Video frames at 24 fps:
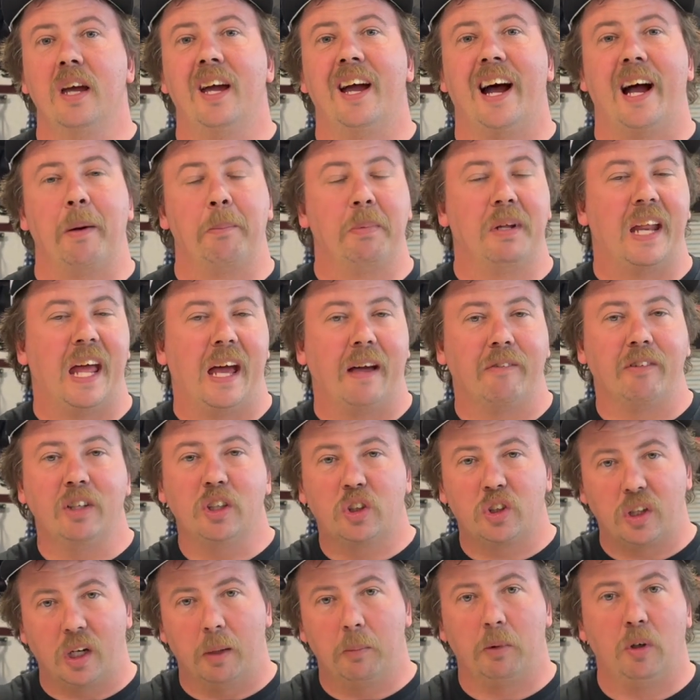I've been having
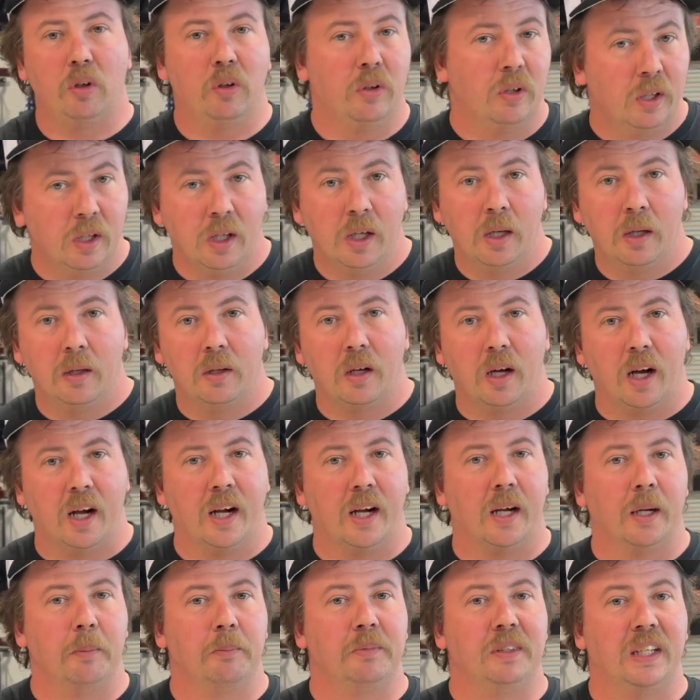trouble
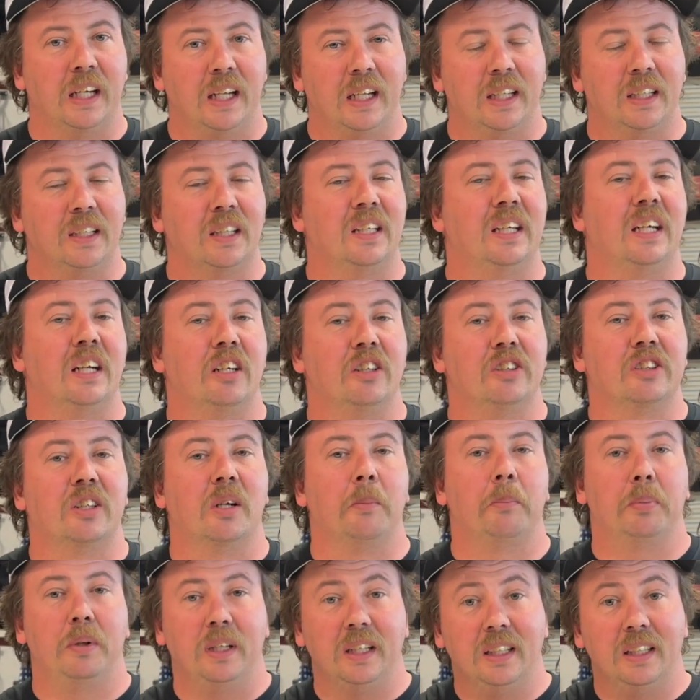getting the gears
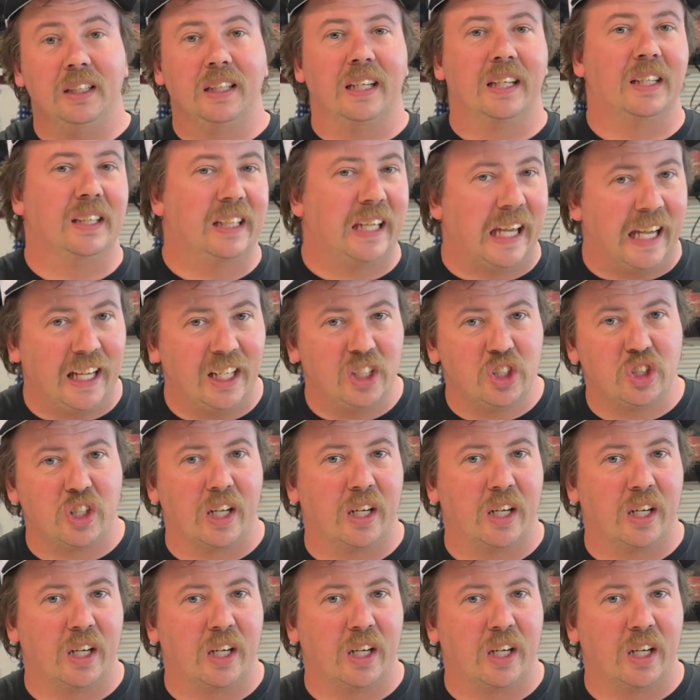completely engaged.